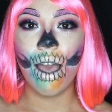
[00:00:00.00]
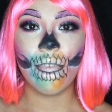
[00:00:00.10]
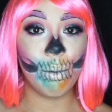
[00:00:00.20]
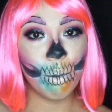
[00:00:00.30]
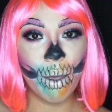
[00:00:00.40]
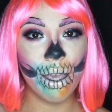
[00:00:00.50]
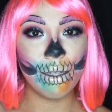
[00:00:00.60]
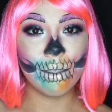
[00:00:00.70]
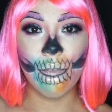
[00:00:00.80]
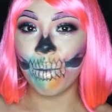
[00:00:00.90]
Keep in
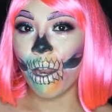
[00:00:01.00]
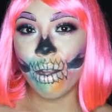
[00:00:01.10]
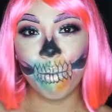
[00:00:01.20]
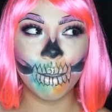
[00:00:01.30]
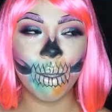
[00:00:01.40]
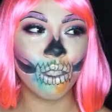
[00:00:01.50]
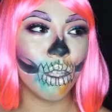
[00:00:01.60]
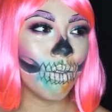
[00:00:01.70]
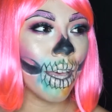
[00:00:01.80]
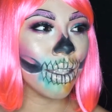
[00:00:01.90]
mind, I'm not a special
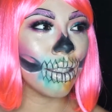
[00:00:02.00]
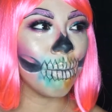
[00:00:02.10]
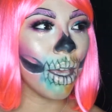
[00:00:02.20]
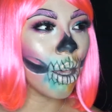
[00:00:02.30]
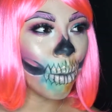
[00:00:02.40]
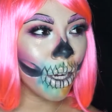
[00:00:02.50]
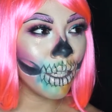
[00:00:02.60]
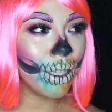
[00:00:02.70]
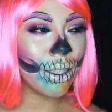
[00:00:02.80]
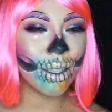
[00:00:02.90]
effects makeup
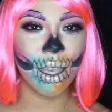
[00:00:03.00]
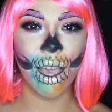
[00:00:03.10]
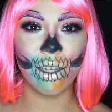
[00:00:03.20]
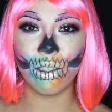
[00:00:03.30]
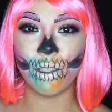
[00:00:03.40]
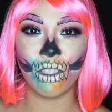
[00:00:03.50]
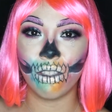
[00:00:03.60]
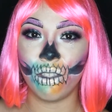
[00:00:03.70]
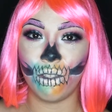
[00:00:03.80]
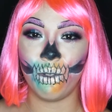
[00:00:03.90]
artist. Like, I
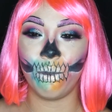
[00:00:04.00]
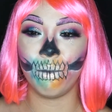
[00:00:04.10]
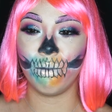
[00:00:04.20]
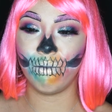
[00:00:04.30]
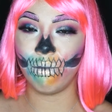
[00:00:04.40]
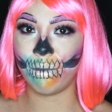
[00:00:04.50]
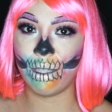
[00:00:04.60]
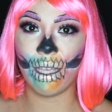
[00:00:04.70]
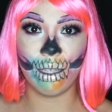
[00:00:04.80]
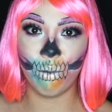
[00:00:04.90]
just do
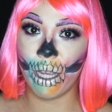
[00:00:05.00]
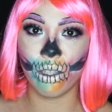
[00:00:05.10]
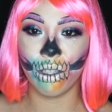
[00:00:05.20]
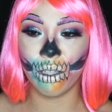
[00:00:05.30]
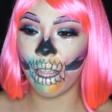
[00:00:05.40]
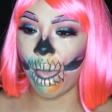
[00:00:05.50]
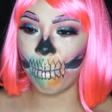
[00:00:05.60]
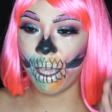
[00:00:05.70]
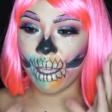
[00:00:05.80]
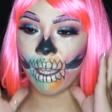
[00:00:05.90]
like regular glam
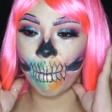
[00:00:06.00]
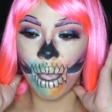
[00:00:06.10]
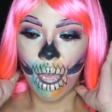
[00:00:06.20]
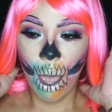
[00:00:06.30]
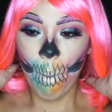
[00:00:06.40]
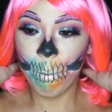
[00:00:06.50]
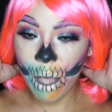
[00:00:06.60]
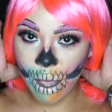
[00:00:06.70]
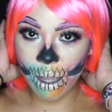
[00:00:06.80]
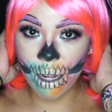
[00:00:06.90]
makeup,
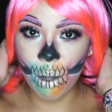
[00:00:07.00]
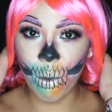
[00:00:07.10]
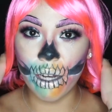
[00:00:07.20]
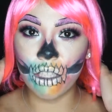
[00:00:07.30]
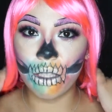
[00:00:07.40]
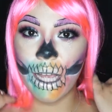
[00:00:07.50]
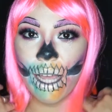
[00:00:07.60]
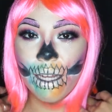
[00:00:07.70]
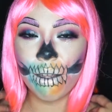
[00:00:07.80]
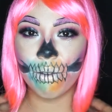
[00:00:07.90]
but I wanted to
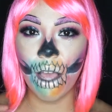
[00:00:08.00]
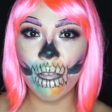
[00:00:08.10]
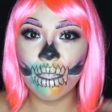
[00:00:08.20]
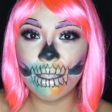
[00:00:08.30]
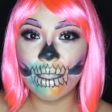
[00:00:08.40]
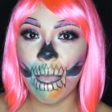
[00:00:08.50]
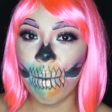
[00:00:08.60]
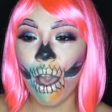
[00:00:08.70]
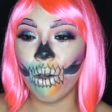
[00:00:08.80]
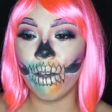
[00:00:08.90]
kind of step
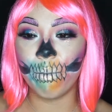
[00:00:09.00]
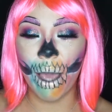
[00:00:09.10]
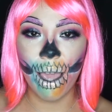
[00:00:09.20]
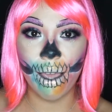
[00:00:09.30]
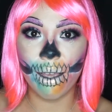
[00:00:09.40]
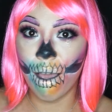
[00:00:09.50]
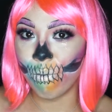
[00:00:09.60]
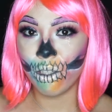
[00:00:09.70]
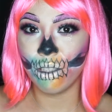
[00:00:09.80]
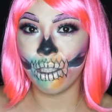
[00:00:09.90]
out of my
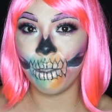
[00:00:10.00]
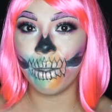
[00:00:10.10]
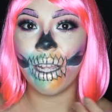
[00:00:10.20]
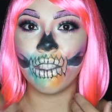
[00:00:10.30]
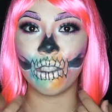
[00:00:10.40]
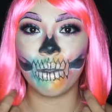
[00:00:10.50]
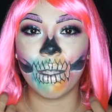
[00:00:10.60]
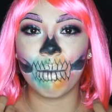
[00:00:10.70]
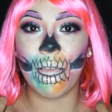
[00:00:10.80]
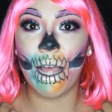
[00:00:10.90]
comfort zone and do
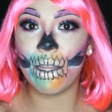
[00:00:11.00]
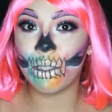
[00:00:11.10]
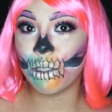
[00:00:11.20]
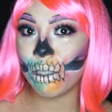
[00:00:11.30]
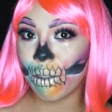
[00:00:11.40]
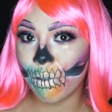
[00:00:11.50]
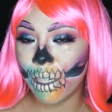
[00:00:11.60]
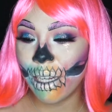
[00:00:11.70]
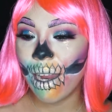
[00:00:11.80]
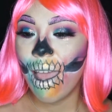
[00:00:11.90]
something a little
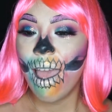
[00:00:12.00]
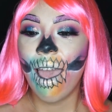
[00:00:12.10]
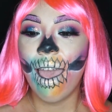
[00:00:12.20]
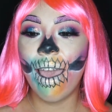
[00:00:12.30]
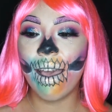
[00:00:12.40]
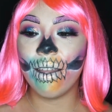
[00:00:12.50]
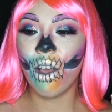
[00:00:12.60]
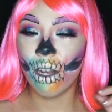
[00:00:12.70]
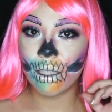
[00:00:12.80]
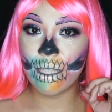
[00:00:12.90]
different. And
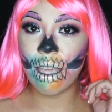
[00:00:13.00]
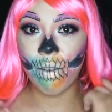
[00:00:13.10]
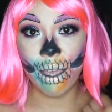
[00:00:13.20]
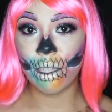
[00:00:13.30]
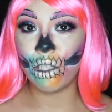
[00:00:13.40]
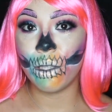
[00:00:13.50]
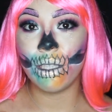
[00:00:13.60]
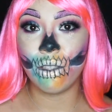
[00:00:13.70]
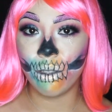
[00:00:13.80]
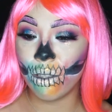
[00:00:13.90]
honestly, if I can do
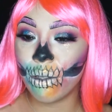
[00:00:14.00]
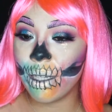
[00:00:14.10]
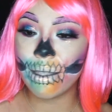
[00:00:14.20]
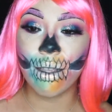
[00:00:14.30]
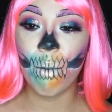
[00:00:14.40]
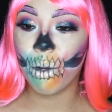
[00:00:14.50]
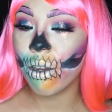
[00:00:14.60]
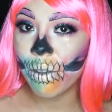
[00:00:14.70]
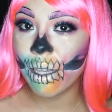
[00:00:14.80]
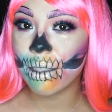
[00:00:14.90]
this, you can do it. It's not
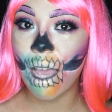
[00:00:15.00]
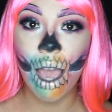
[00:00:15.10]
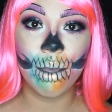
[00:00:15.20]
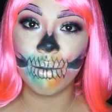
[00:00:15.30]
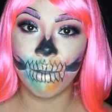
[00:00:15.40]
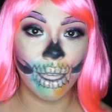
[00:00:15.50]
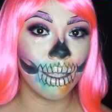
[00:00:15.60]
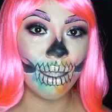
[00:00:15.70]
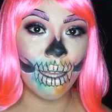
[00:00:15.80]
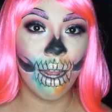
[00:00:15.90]
perfect. Like I
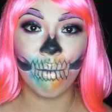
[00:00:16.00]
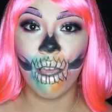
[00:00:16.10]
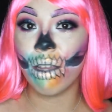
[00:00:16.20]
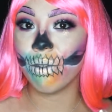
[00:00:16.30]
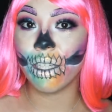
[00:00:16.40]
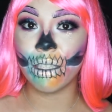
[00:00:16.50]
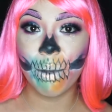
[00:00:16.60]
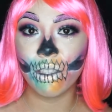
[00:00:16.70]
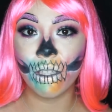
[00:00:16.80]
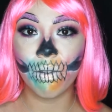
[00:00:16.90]
said, I'm not a freaking
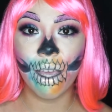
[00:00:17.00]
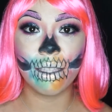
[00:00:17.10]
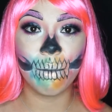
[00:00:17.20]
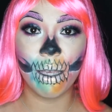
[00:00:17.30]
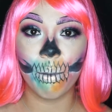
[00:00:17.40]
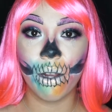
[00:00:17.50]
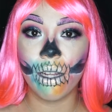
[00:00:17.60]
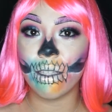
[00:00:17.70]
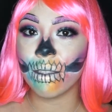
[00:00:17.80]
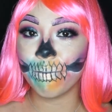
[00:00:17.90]
special effects makeup
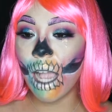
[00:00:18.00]
artist.